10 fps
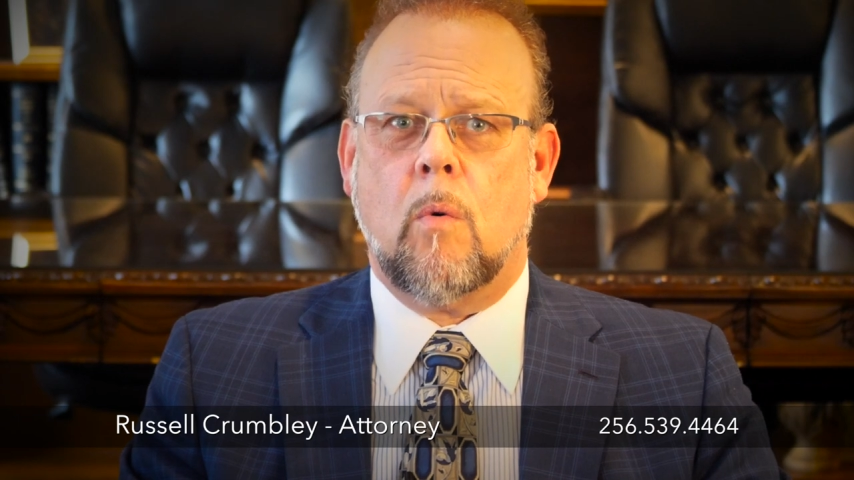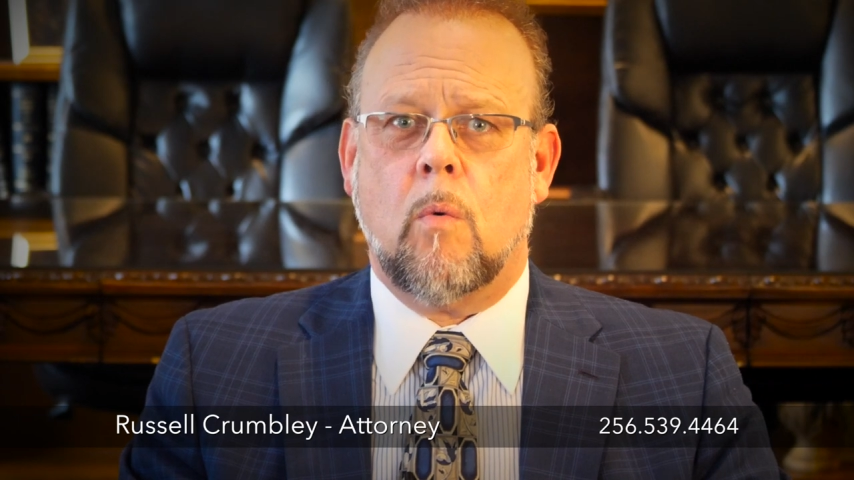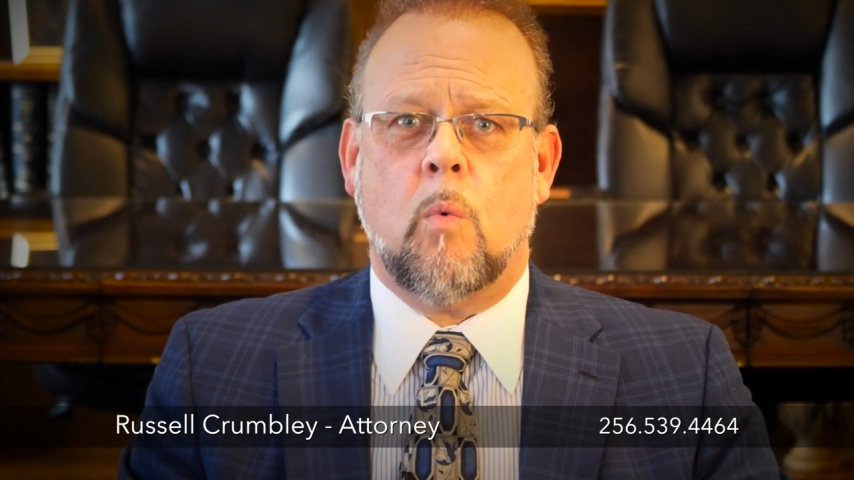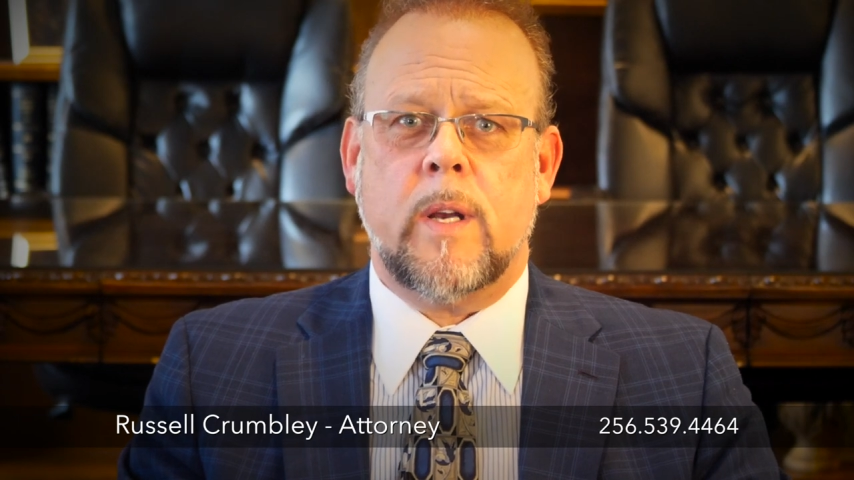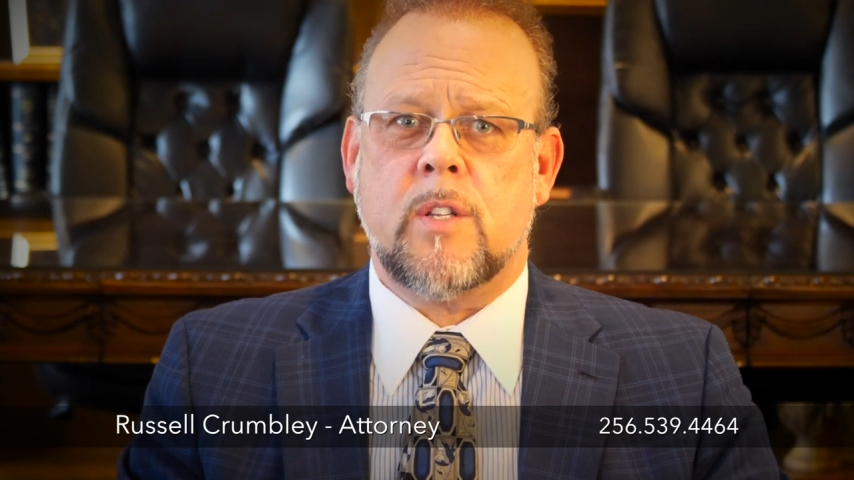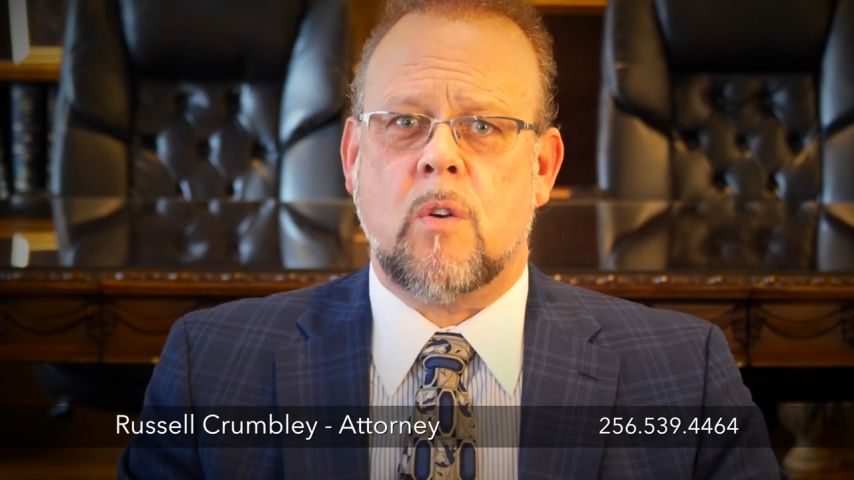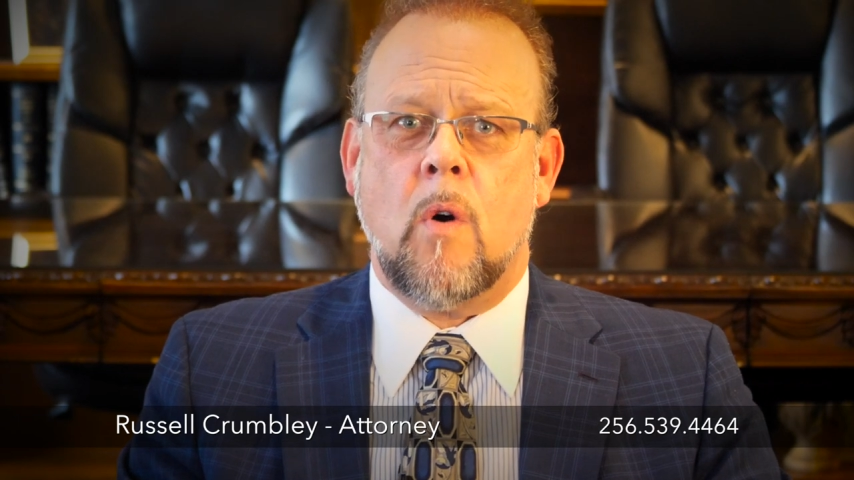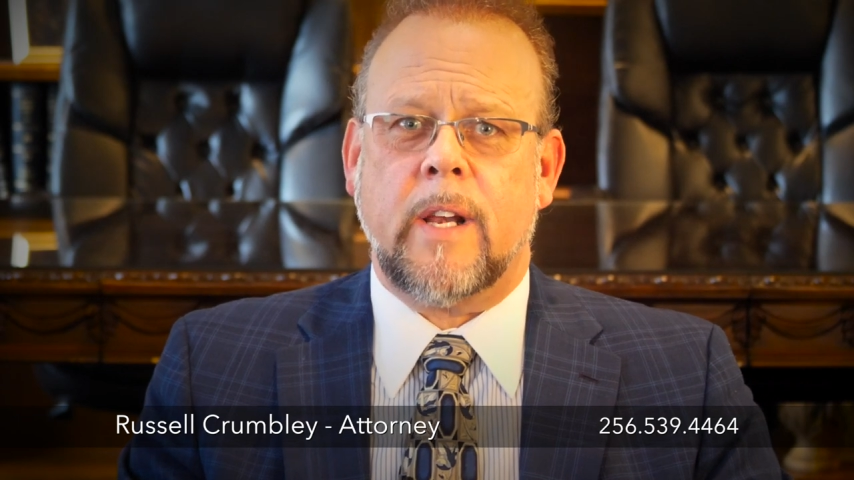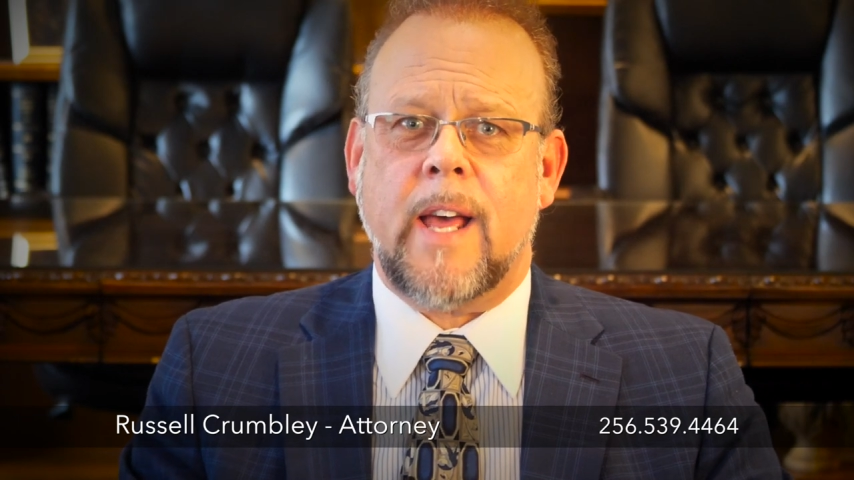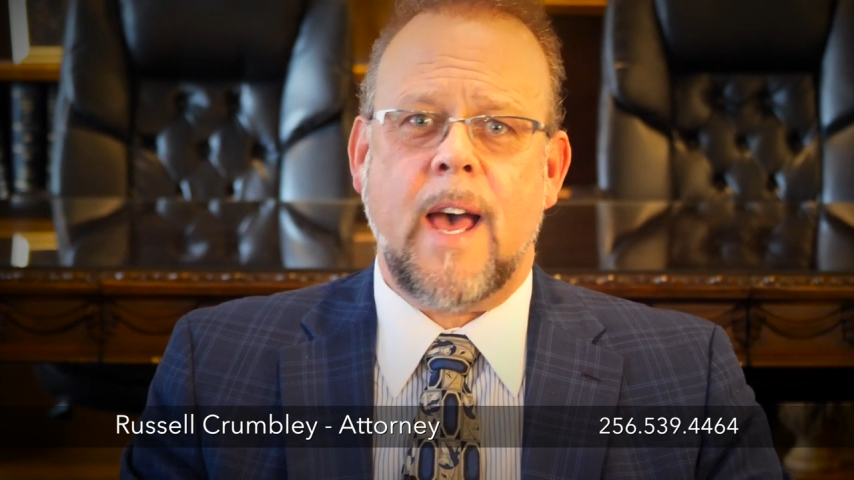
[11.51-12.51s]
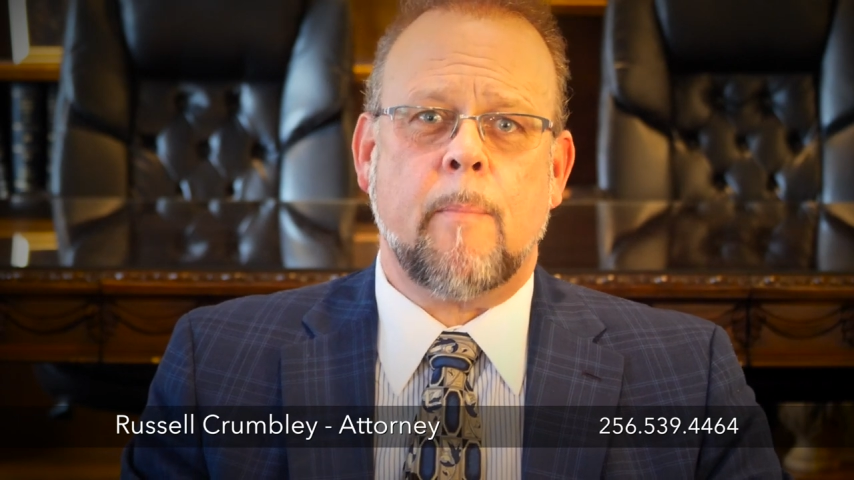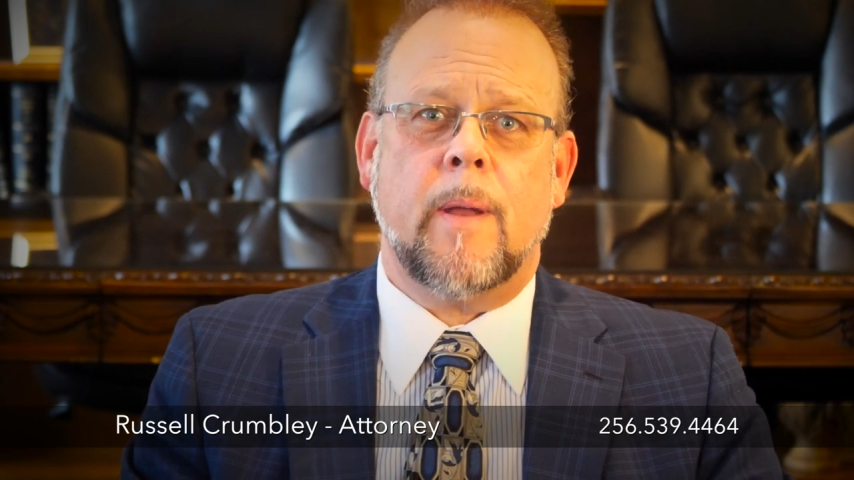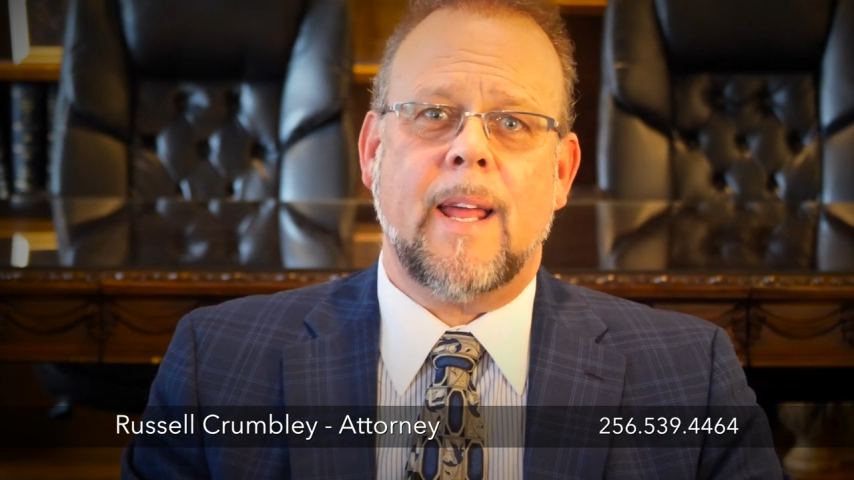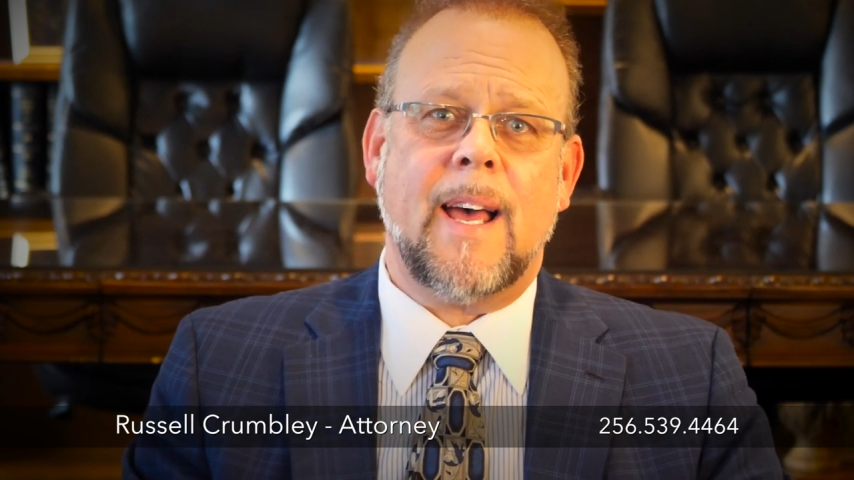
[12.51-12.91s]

what is going to happen?